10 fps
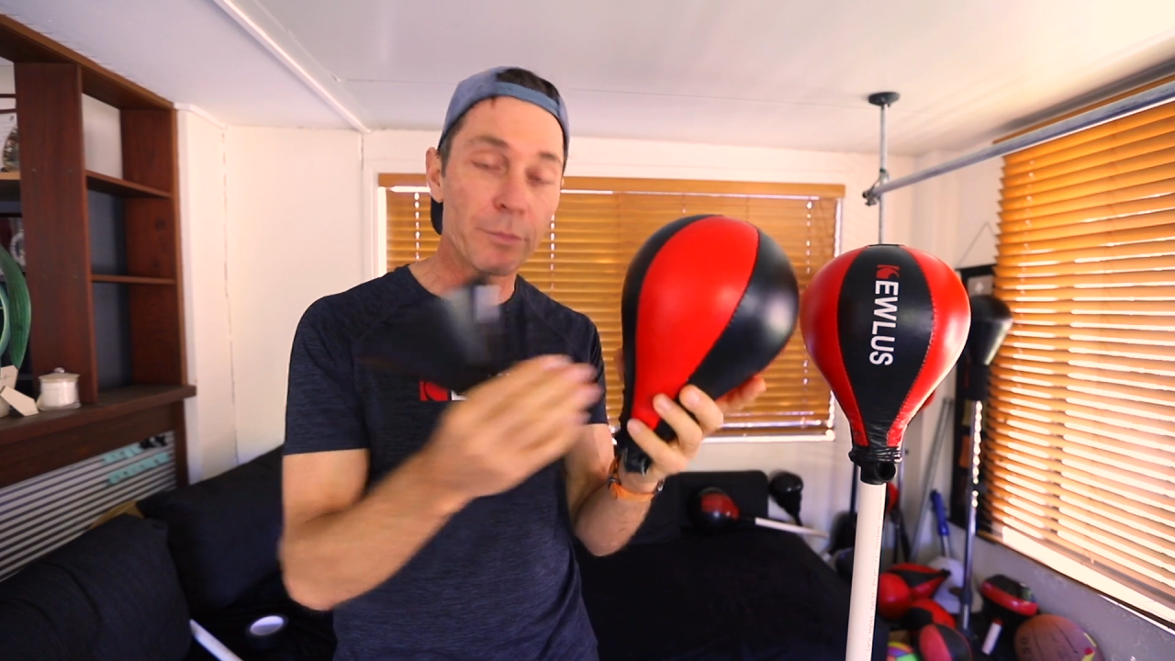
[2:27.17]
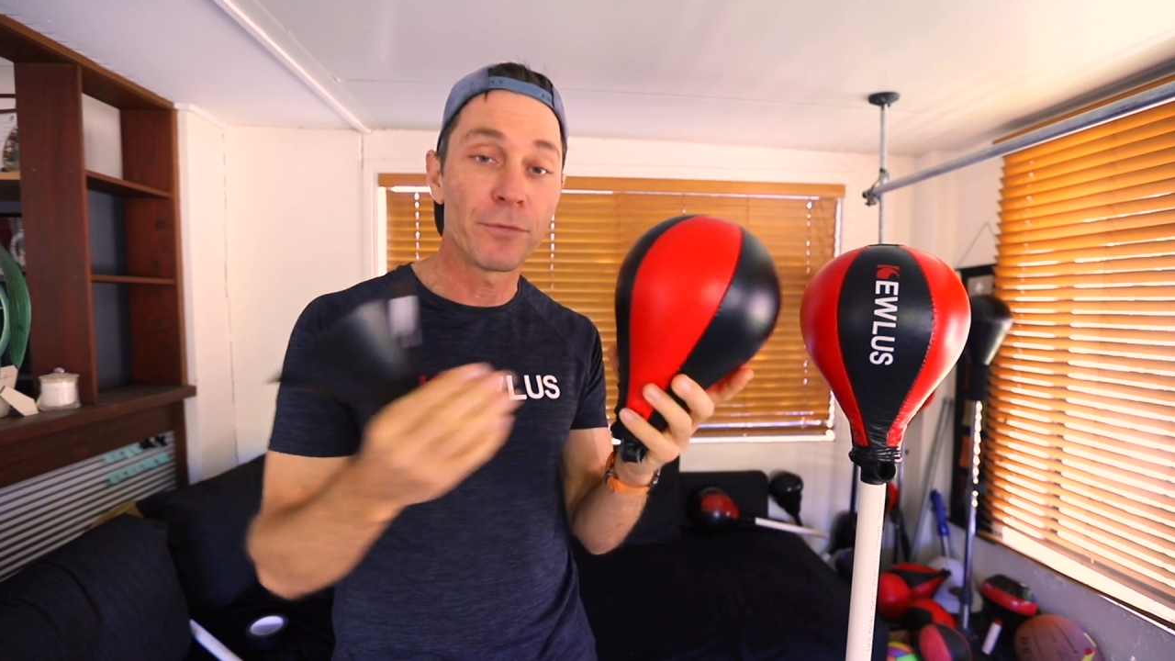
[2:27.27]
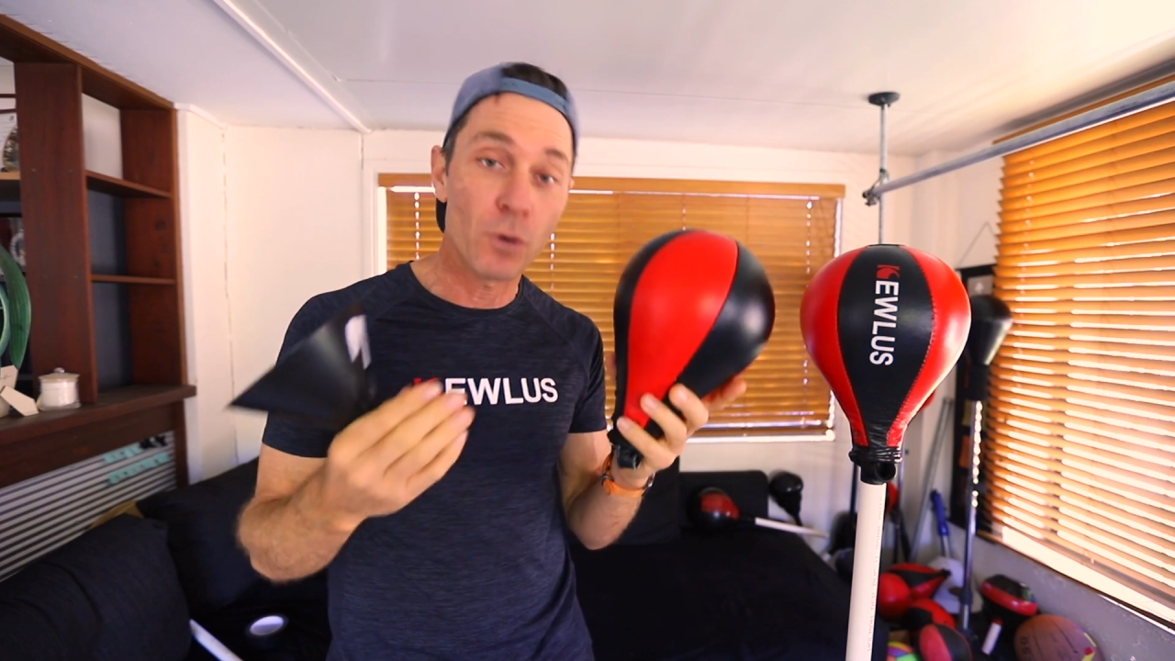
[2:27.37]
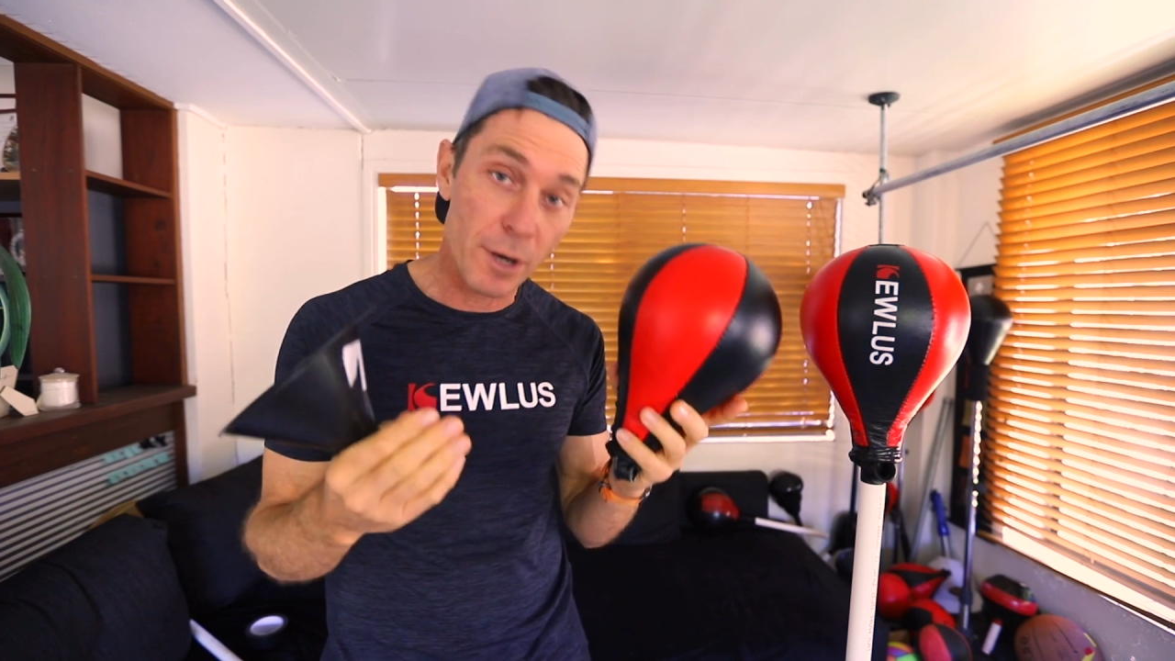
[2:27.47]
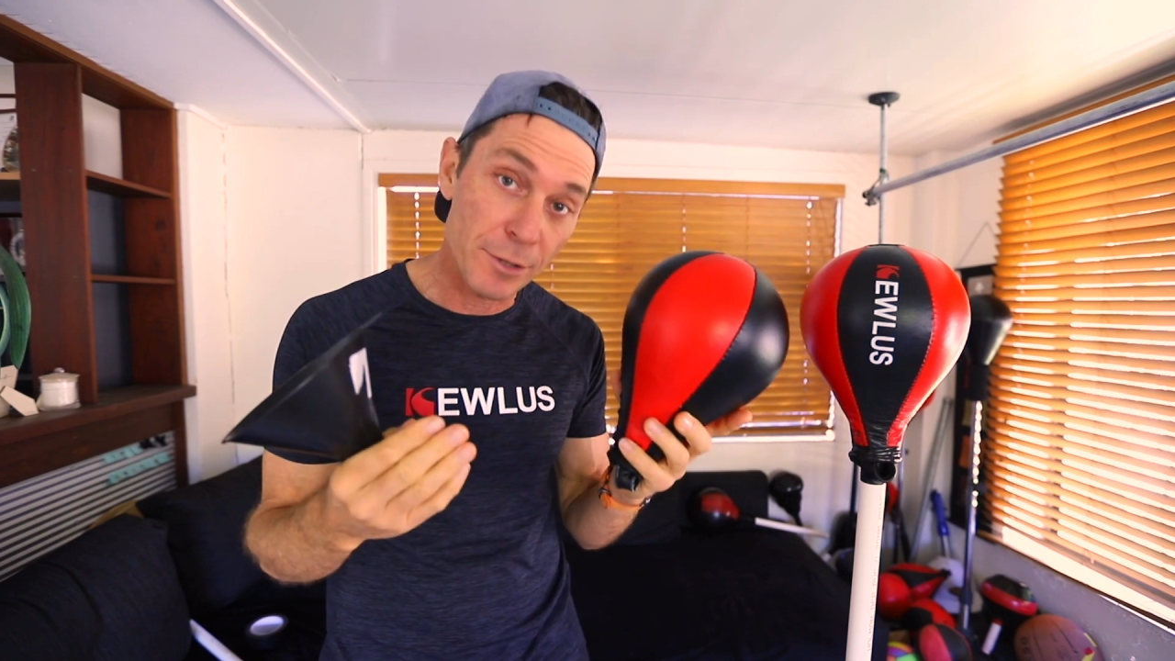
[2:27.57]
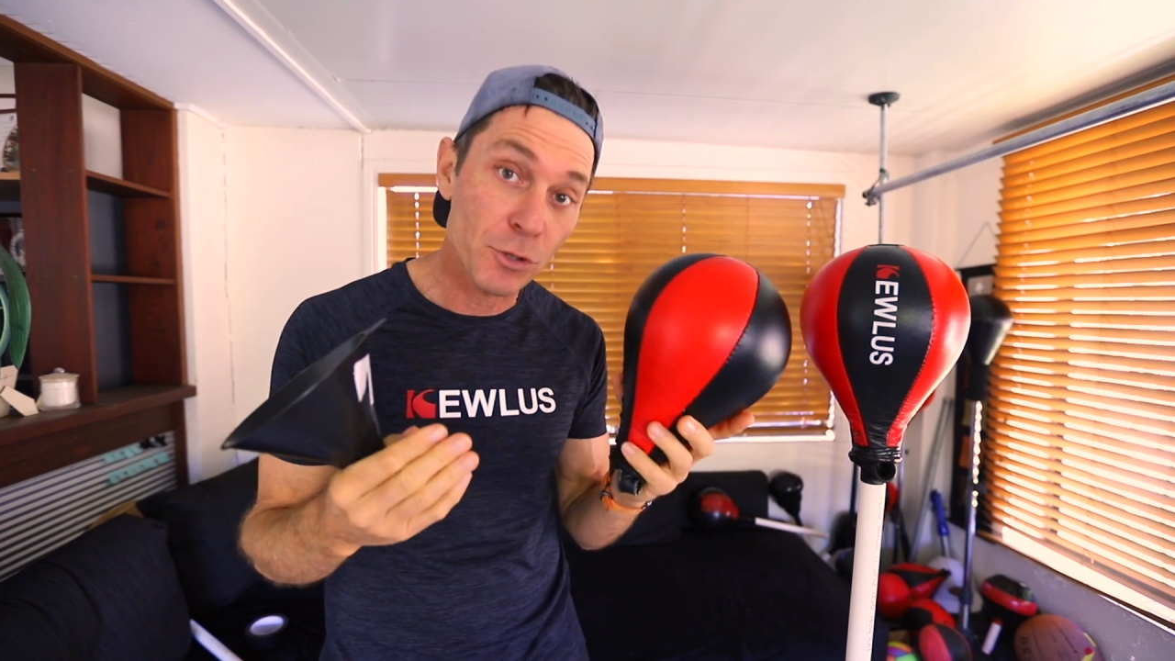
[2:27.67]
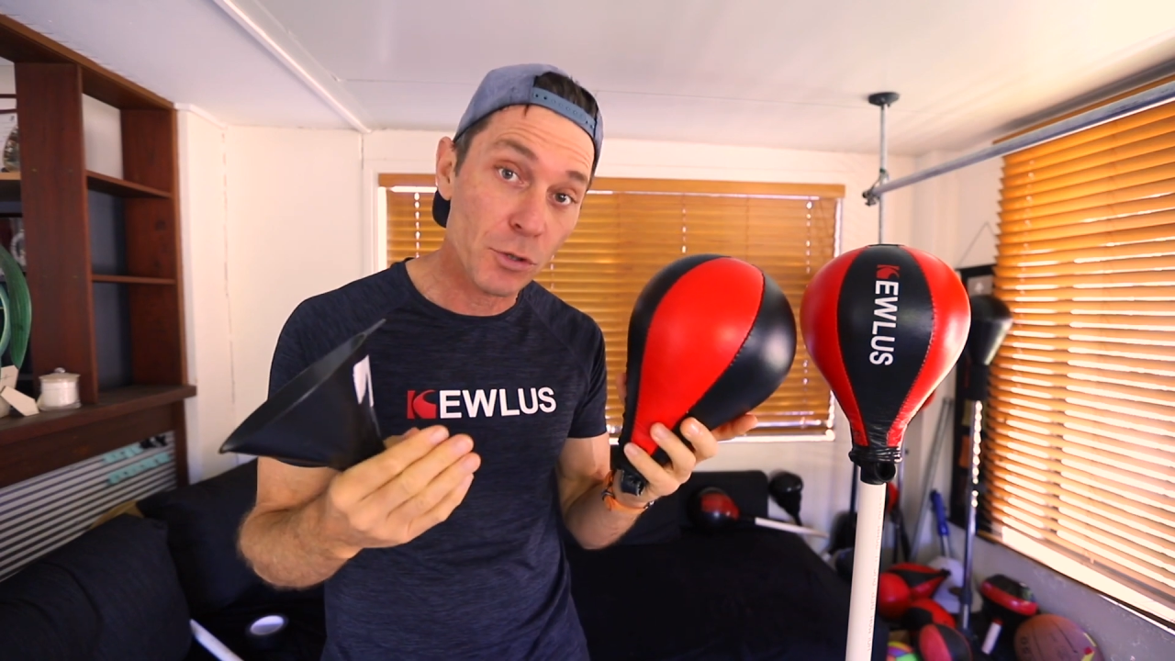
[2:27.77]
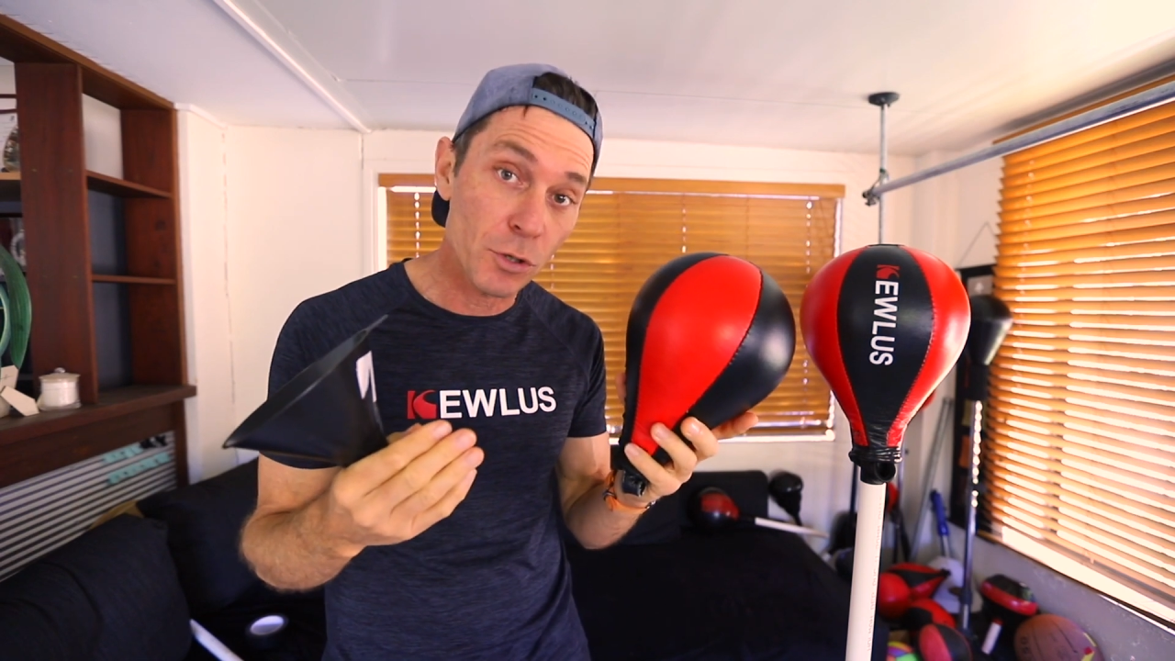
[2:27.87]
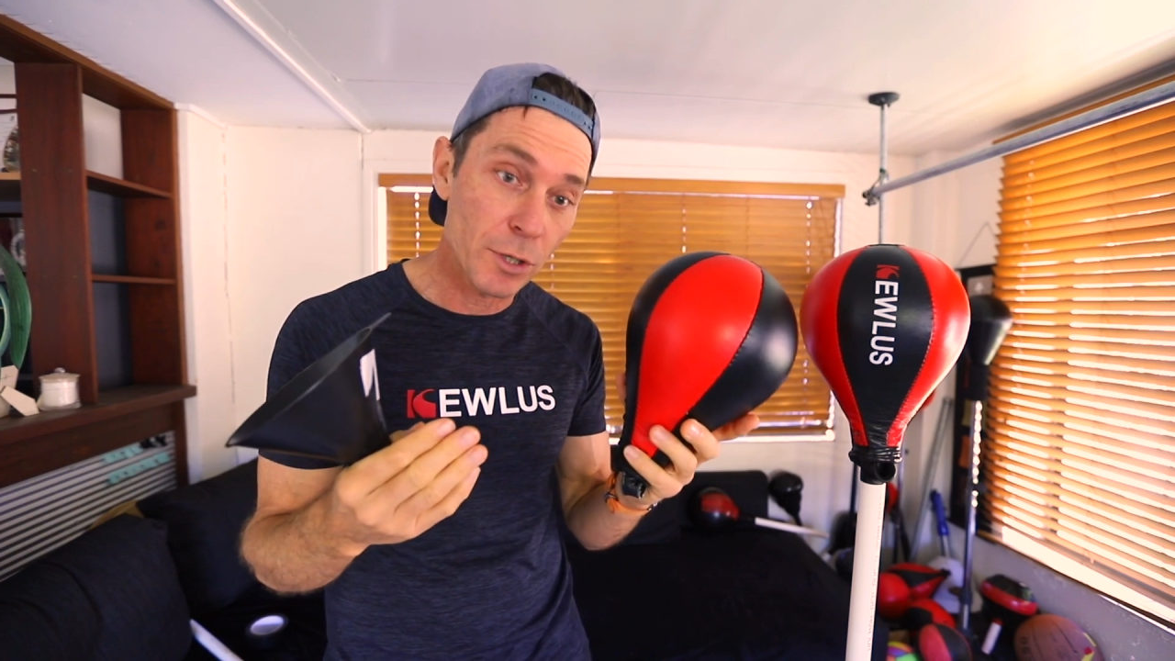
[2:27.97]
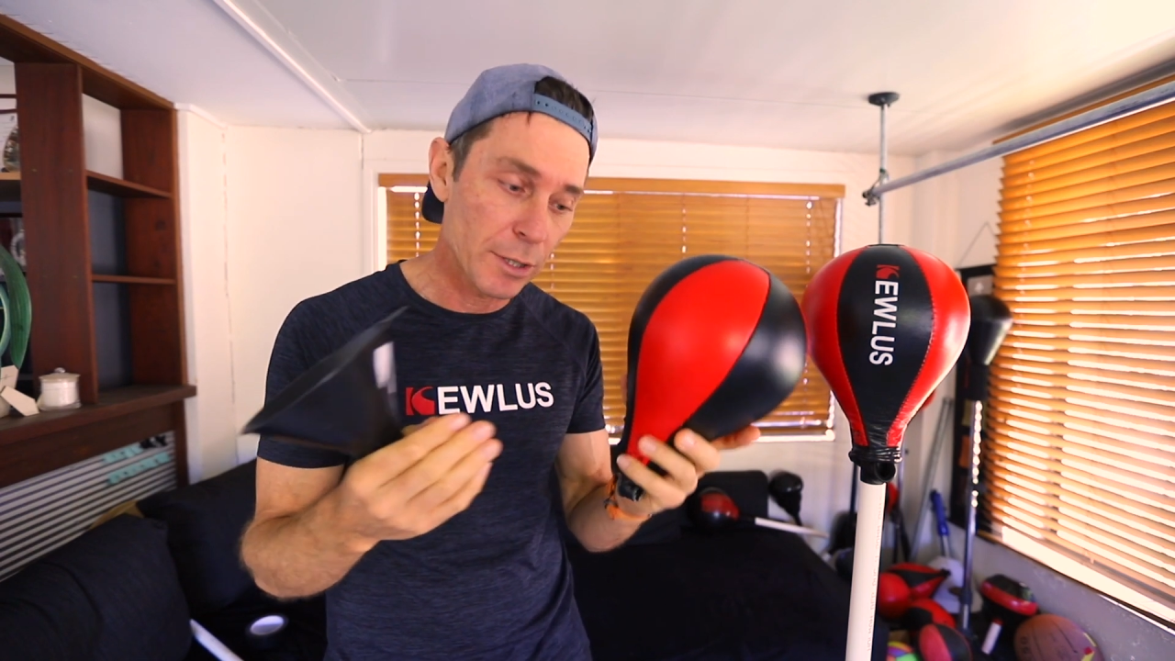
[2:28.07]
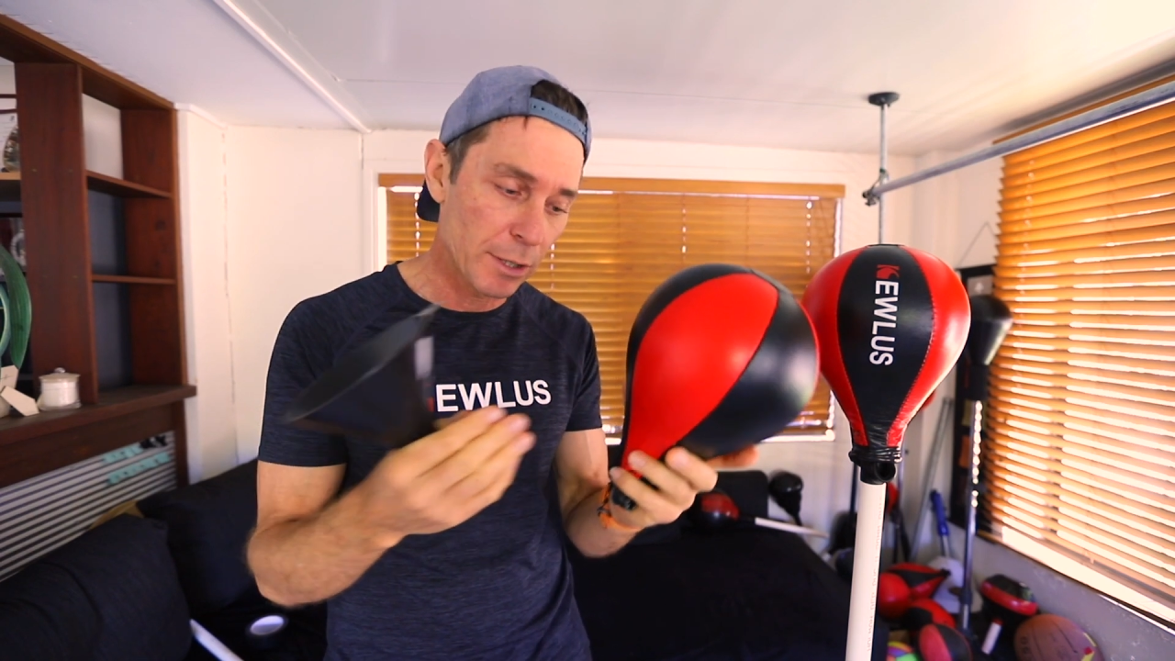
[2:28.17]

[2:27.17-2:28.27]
before I insert it